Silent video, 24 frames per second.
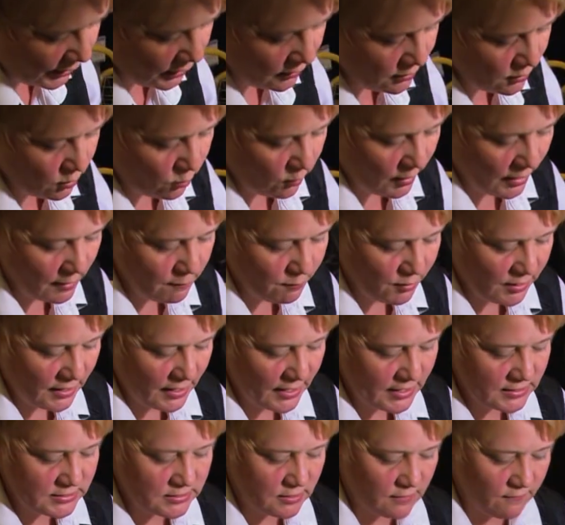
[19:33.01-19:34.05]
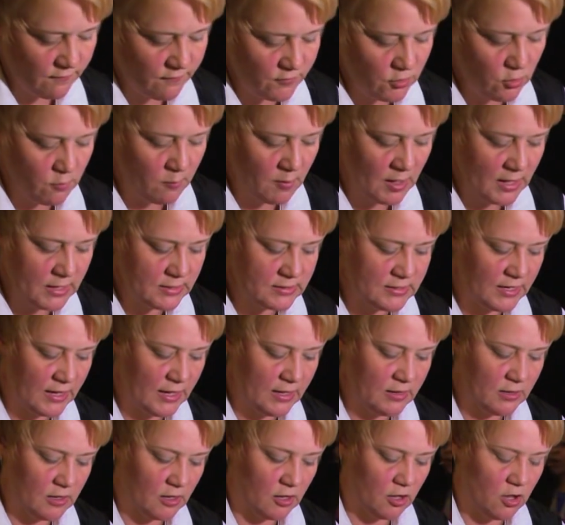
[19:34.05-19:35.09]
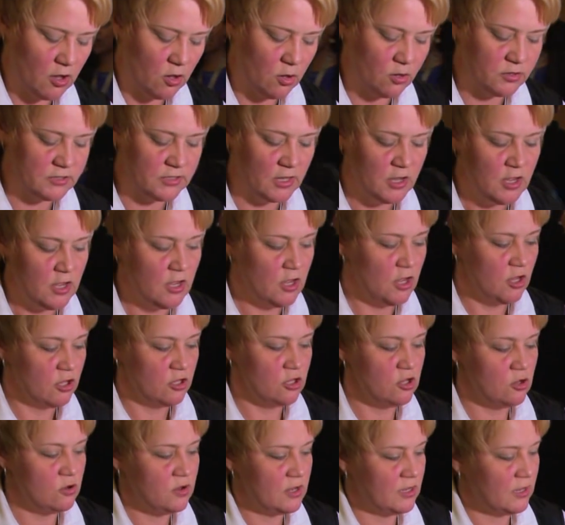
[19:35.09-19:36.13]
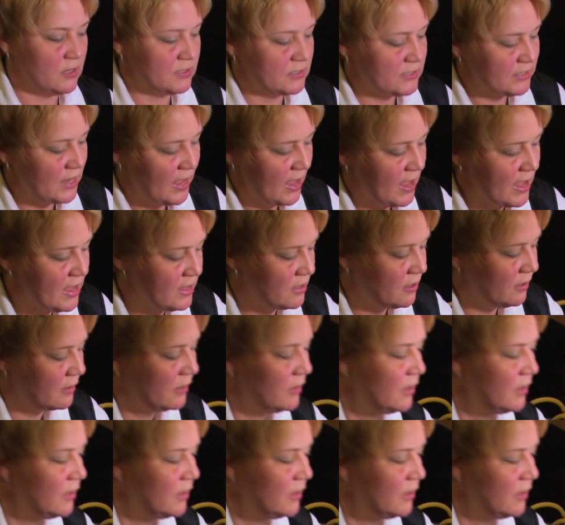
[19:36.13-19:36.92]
in the right place, if you maintain the coats, you can take